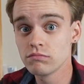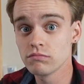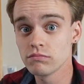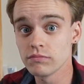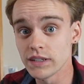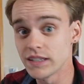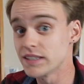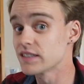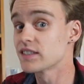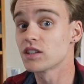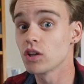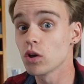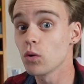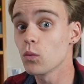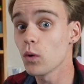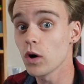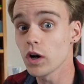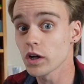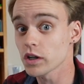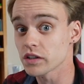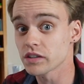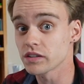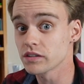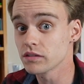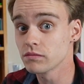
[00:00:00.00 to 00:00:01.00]
it still
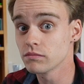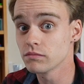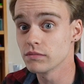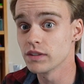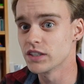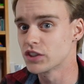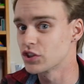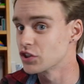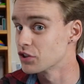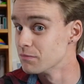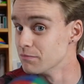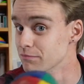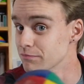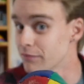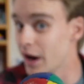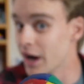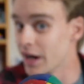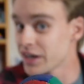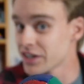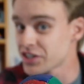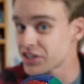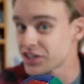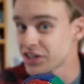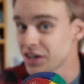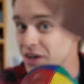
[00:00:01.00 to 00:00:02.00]
works. It's just
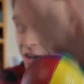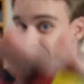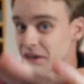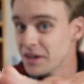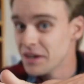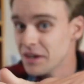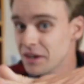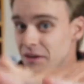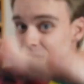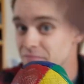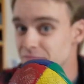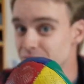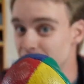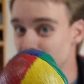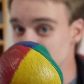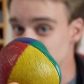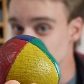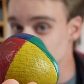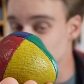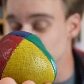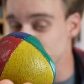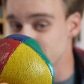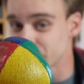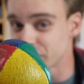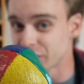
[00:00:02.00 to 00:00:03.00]
much, much
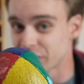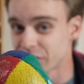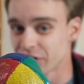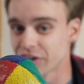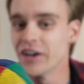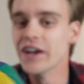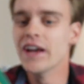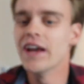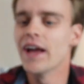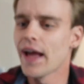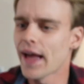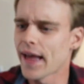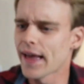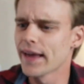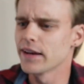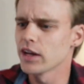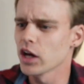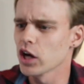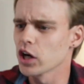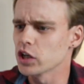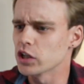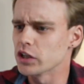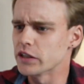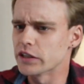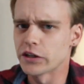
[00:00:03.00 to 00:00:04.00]
squishier and
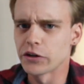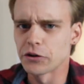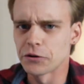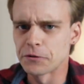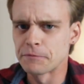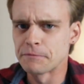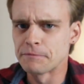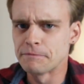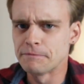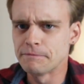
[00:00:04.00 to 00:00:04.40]
uglier.